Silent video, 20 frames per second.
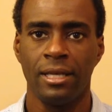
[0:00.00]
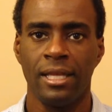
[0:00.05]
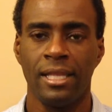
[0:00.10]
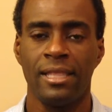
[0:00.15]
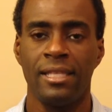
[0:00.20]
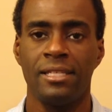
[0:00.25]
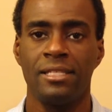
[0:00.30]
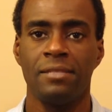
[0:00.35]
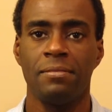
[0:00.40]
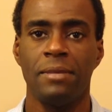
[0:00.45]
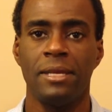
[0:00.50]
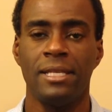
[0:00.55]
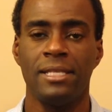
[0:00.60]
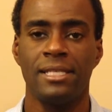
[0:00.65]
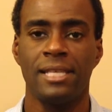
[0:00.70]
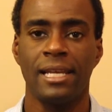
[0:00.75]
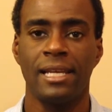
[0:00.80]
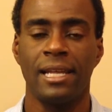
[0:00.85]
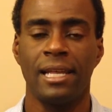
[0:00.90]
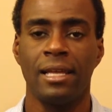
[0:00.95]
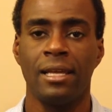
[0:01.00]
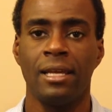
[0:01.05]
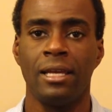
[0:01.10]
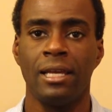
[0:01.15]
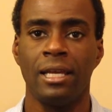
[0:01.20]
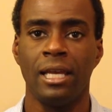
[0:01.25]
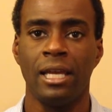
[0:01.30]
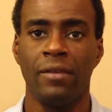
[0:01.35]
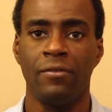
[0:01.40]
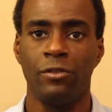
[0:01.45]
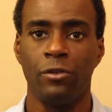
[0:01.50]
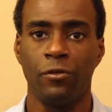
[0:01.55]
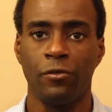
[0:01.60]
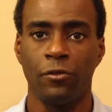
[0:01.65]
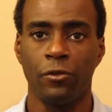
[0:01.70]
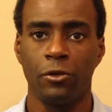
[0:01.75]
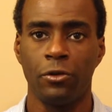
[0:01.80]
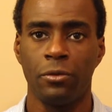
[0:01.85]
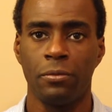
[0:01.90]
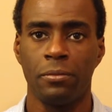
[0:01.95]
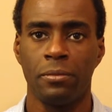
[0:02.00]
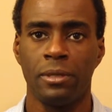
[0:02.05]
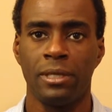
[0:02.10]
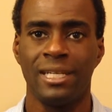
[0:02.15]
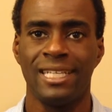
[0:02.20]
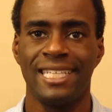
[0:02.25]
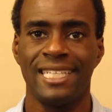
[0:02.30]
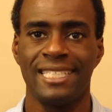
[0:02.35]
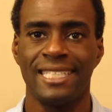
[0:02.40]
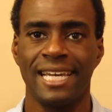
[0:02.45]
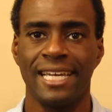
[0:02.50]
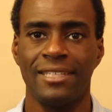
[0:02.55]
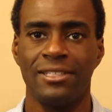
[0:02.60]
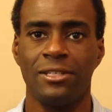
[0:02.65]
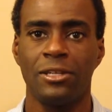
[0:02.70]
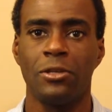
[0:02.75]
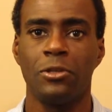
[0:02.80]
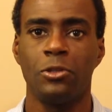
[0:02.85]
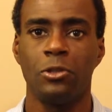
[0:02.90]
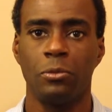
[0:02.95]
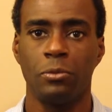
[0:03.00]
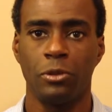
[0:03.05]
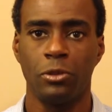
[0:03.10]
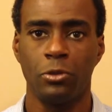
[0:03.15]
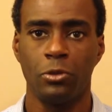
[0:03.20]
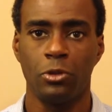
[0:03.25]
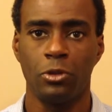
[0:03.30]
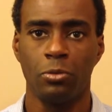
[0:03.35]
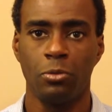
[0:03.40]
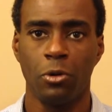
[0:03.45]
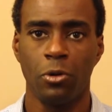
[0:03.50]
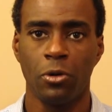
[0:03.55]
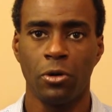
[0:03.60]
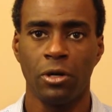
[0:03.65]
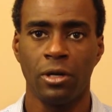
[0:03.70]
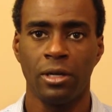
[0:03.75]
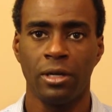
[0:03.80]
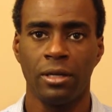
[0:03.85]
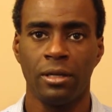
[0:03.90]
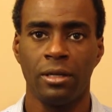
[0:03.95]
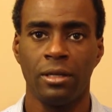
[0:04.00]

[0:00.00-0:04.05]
This means that if the firm decides to produce more,